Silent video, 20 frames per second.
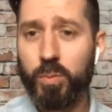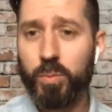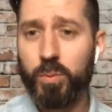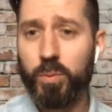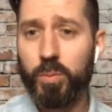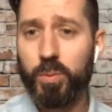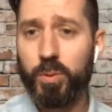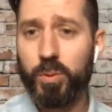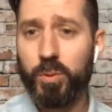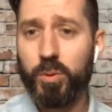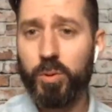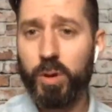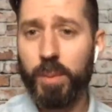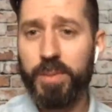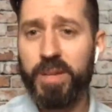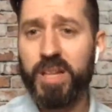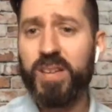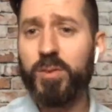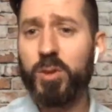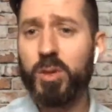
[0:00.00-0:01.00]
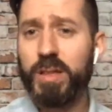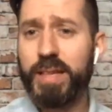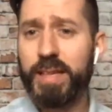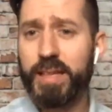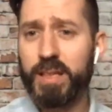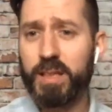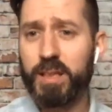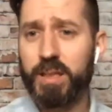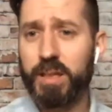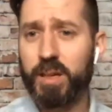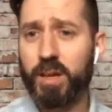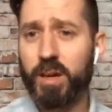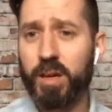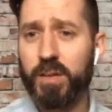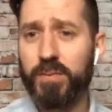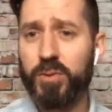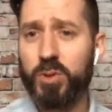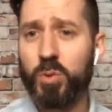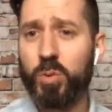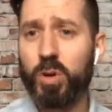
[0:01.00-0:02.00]
going to give you a link to click on
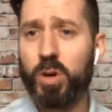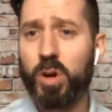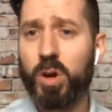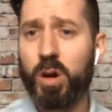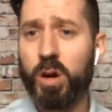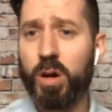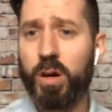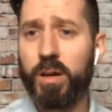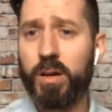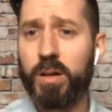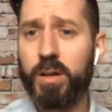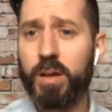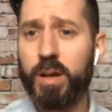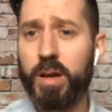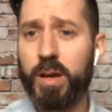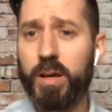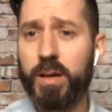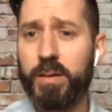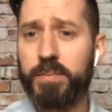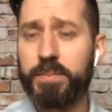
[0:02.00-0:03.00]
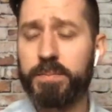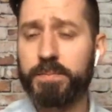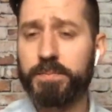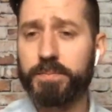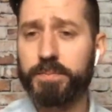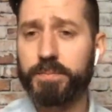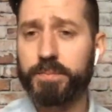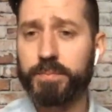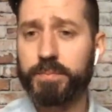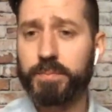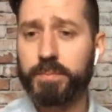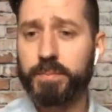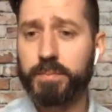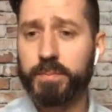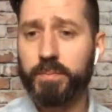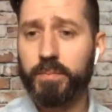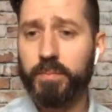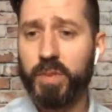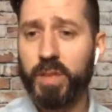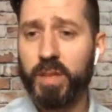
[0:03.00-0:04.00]
if you are on,
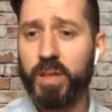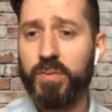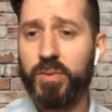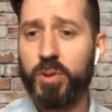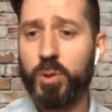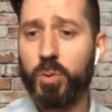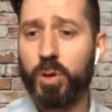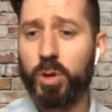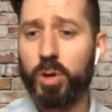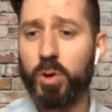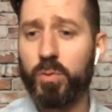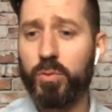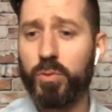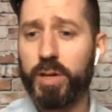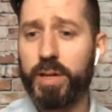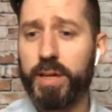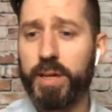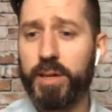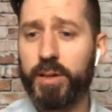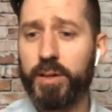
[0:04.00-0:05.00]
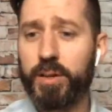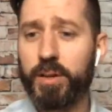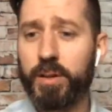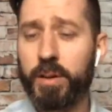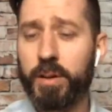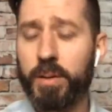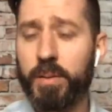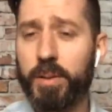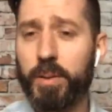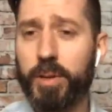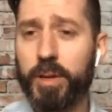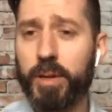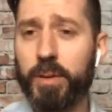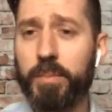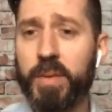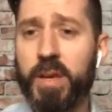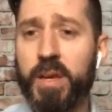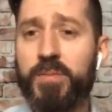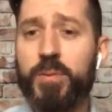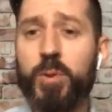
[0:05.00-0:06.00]
if you are over here. There we go.
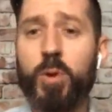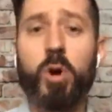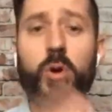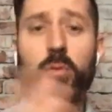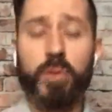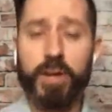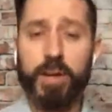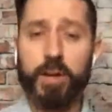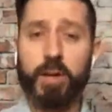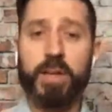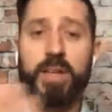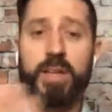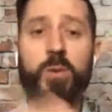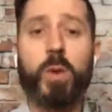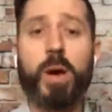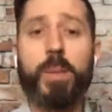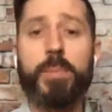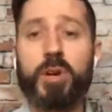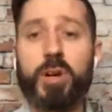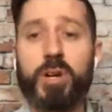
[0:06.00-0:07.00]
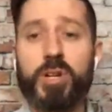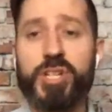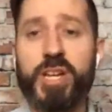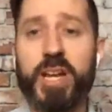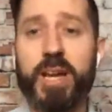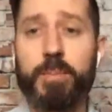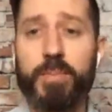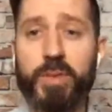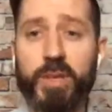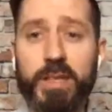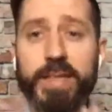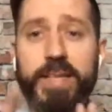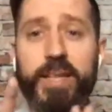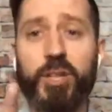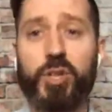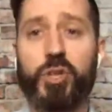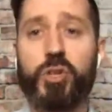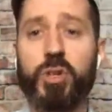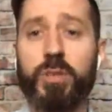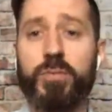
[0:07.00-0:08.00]
If you're over here in Webinar Jam, the link
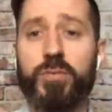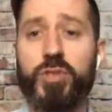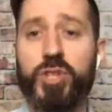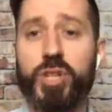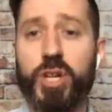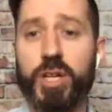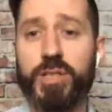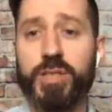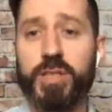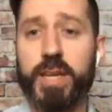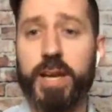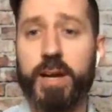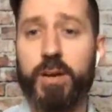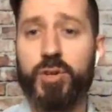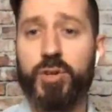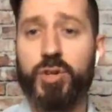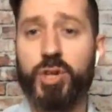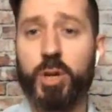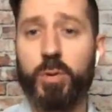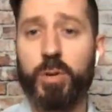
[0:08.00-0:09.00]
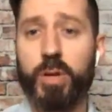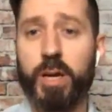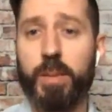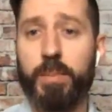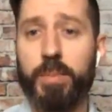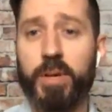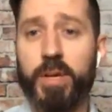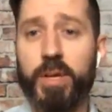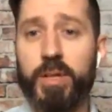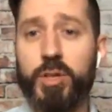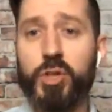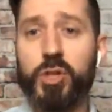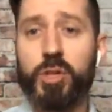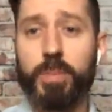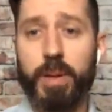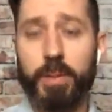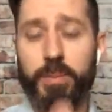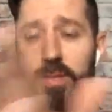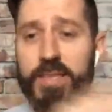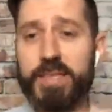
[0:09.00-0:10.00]
should have just now showed up. You should
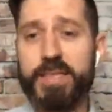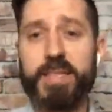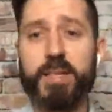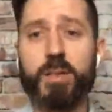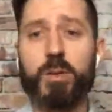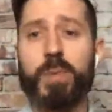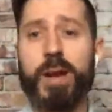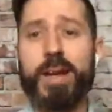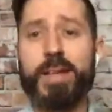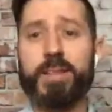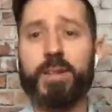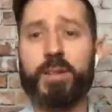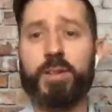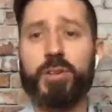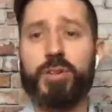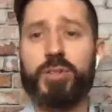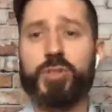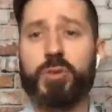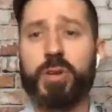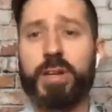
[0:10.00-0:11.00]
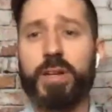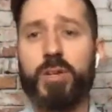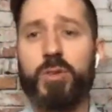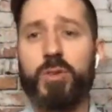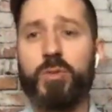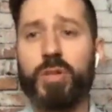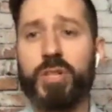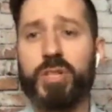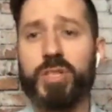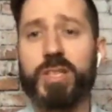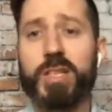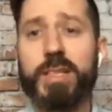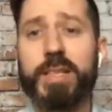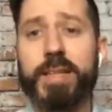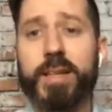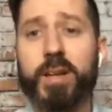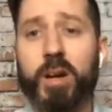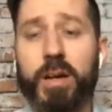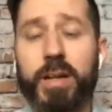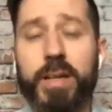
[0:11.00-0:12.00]
be able to see it right there on your screen and you can just
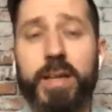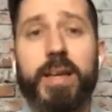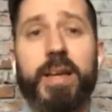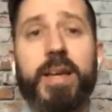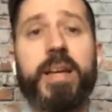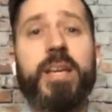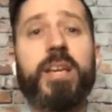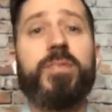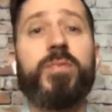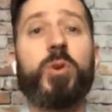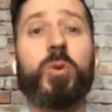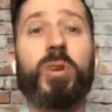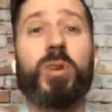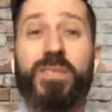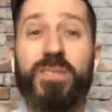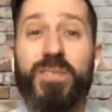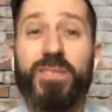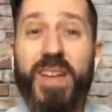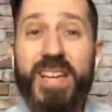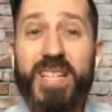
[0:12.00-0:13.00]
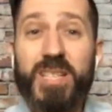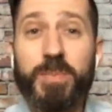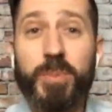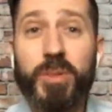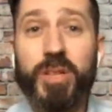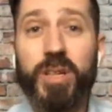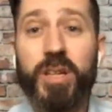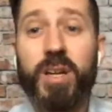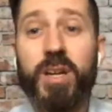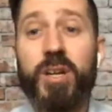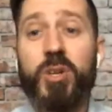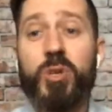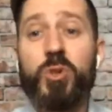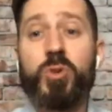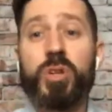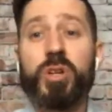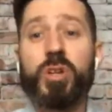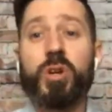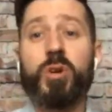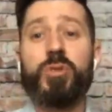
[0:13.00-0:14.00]
click on it. If you're on Facebook, you
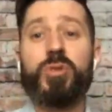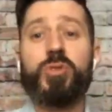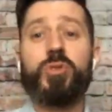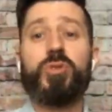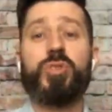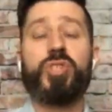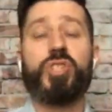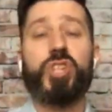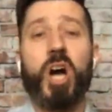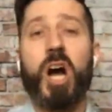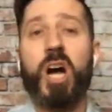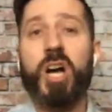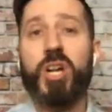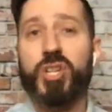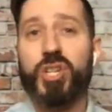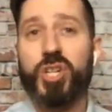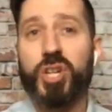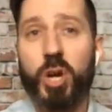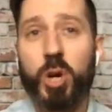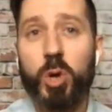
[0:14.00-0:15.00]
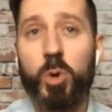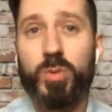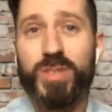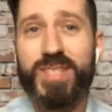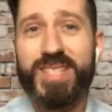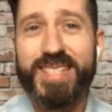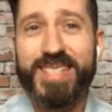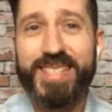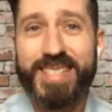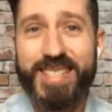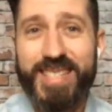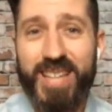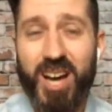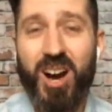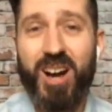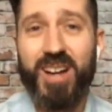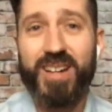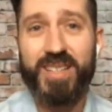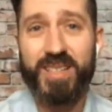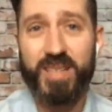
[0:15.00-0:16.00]
can go to
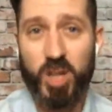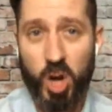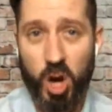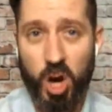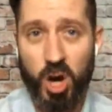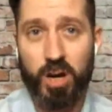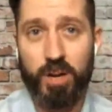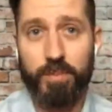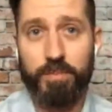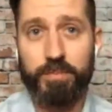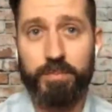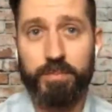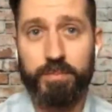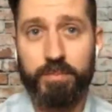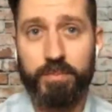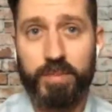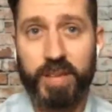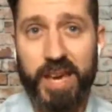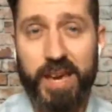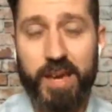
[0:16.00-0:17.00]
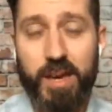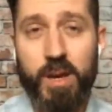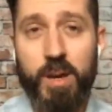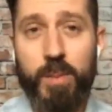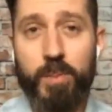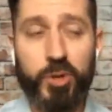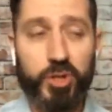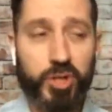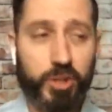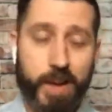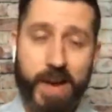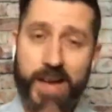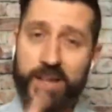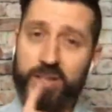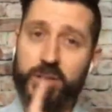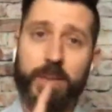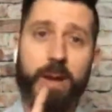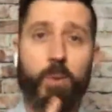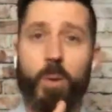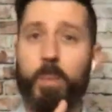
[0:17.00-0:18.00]
joshcoates.com. Okay. Push
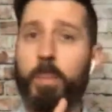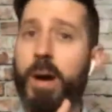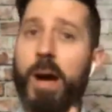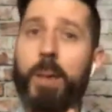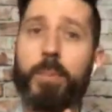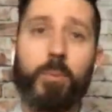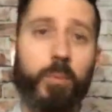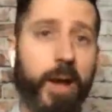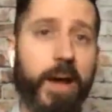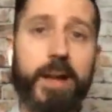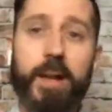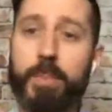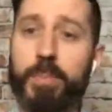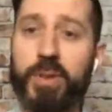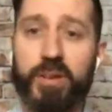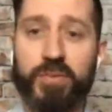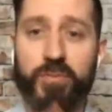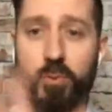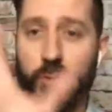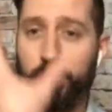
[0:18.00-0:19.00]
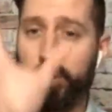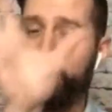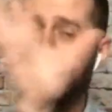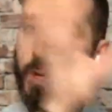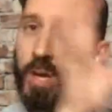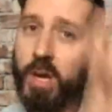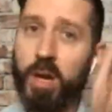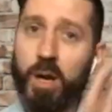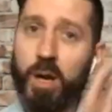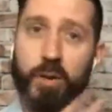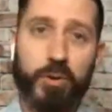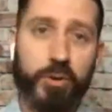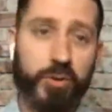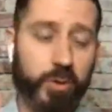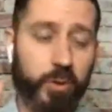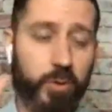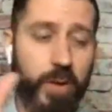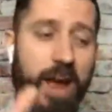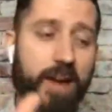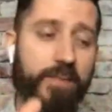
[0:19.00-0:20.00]
Mastermind will pop right up there for you under the
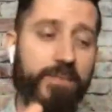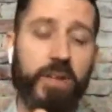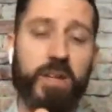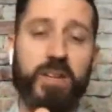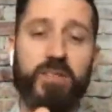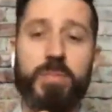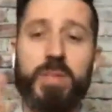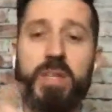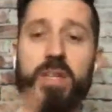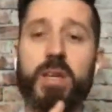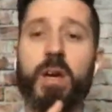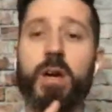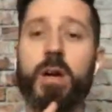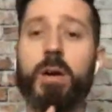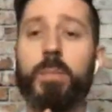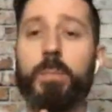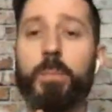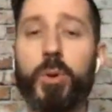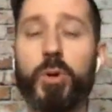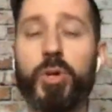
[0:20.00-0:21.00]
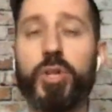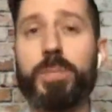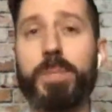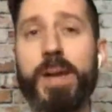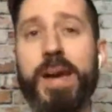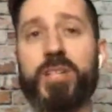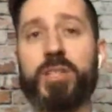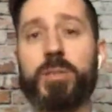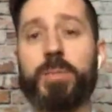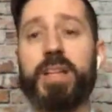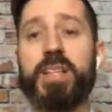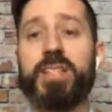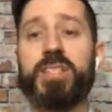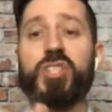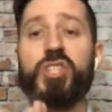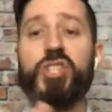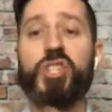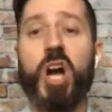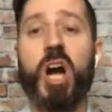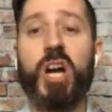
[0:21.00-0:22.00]
graphic of me. Push Mastermind. It's
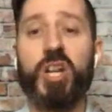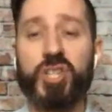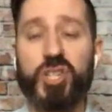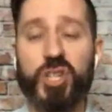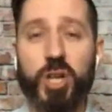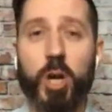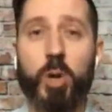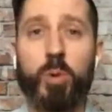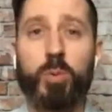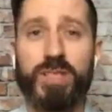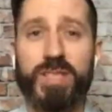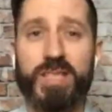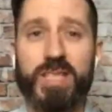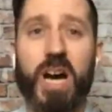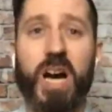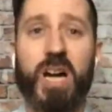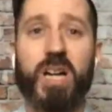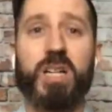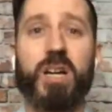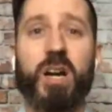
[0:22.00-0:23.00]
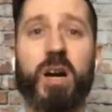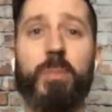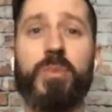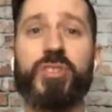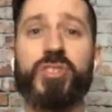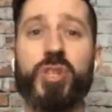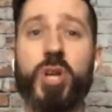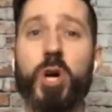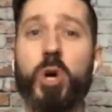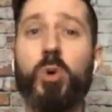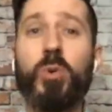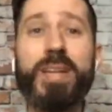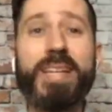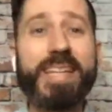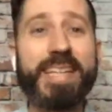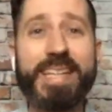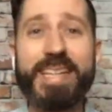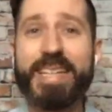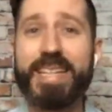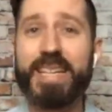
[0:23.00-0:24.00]
joshcoates.com. There's no
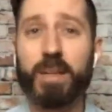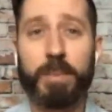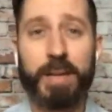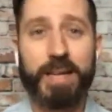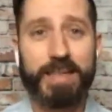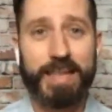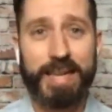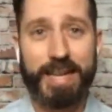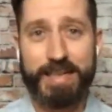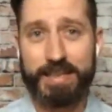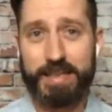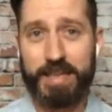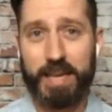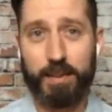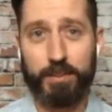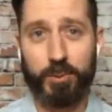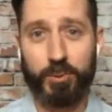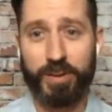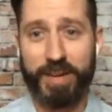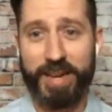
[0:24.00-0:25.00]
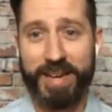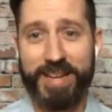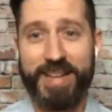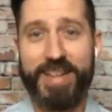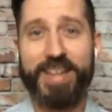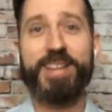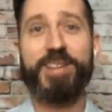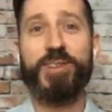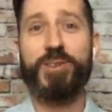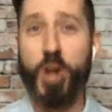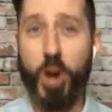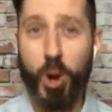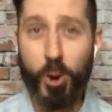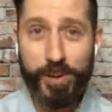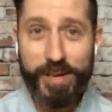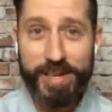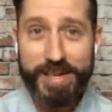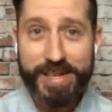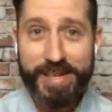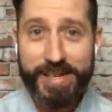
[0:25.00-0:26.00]
E in my last name, okay? No
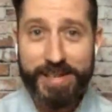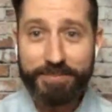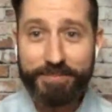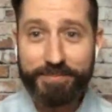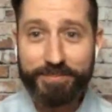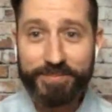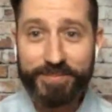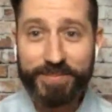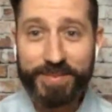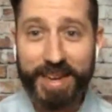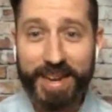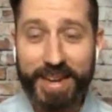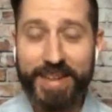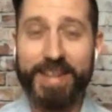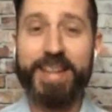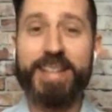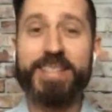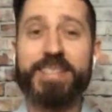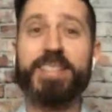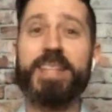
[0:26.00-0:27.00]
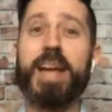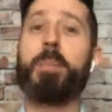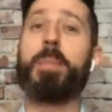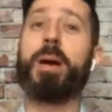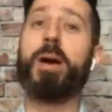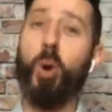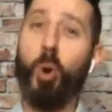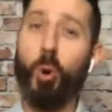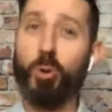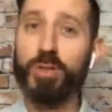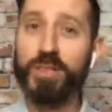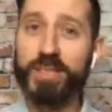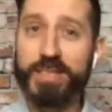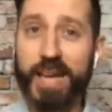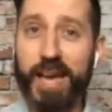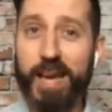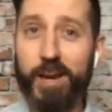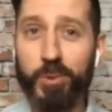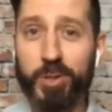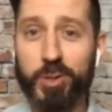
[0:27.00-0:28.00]
E, okay? It's not my old
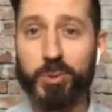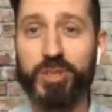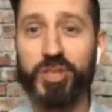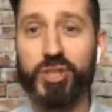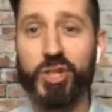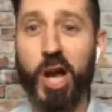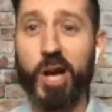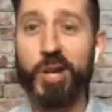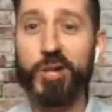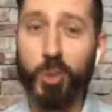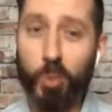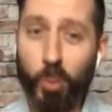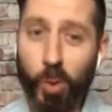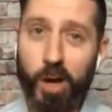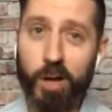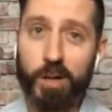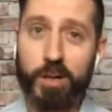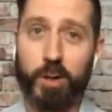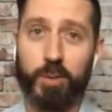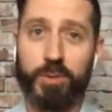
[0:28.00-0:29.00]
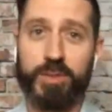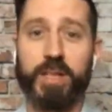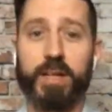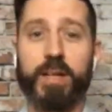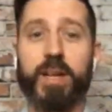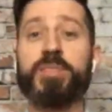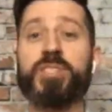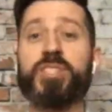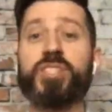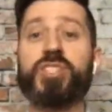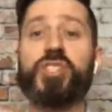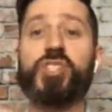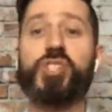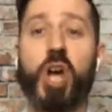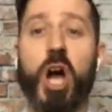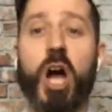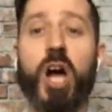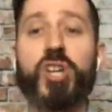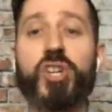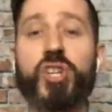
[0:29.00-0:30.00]
site, which was joshuacoates.com. It's just
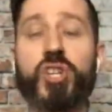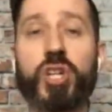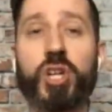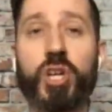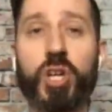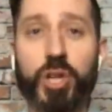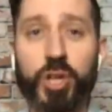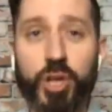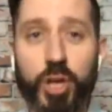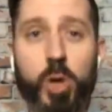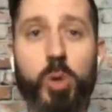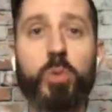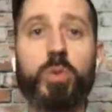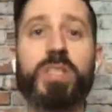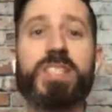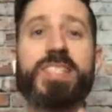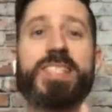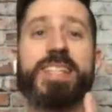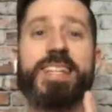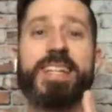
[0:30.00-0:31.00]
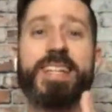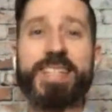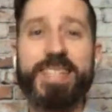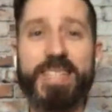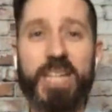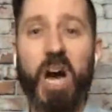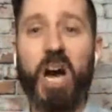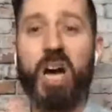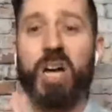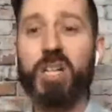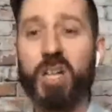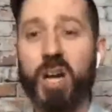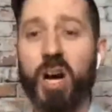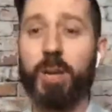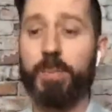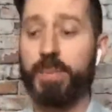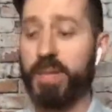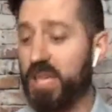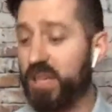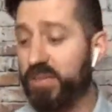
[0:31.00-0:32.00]

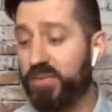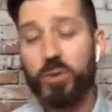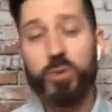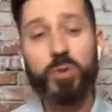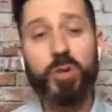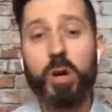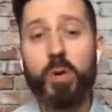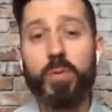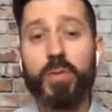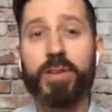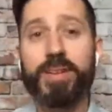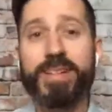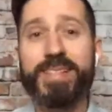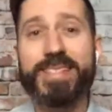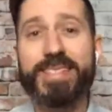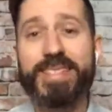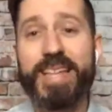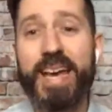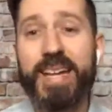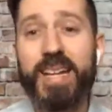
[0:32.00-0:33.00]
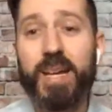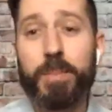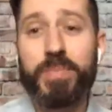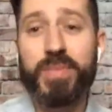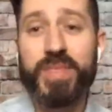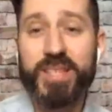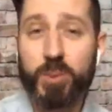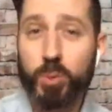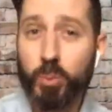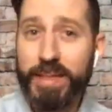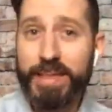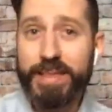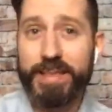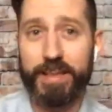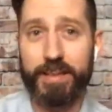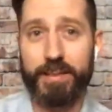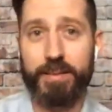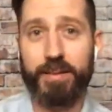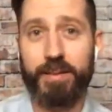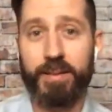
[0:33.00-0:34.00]
joshcoates.com. If you go there and sign up this
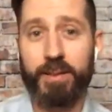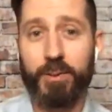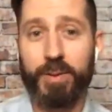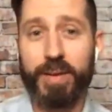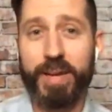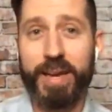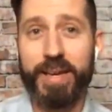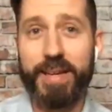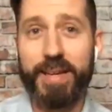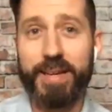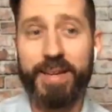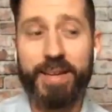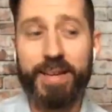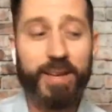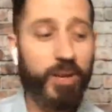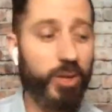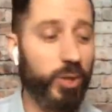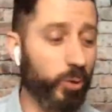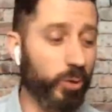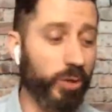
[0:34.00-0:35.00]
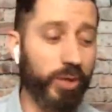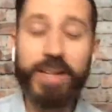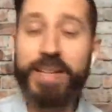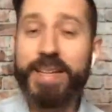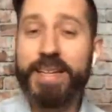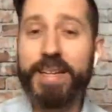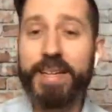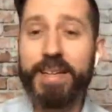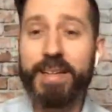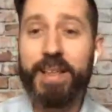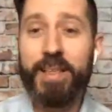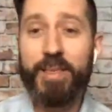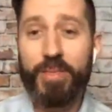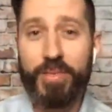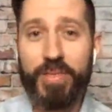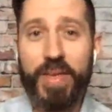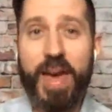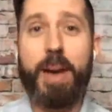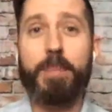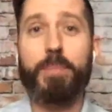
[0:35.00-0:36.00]
weekend, okay, you're going to get
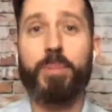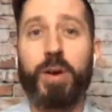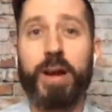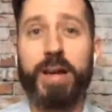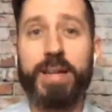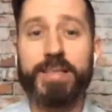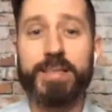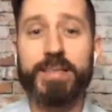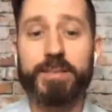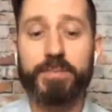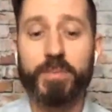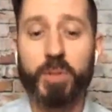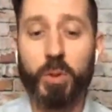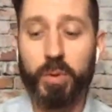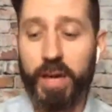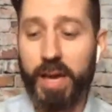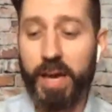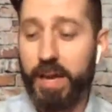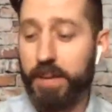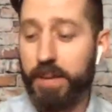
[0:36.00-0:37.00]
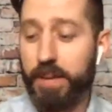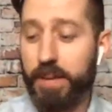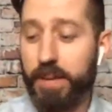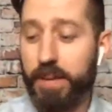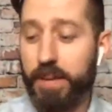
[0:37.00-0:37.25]
that price, okay?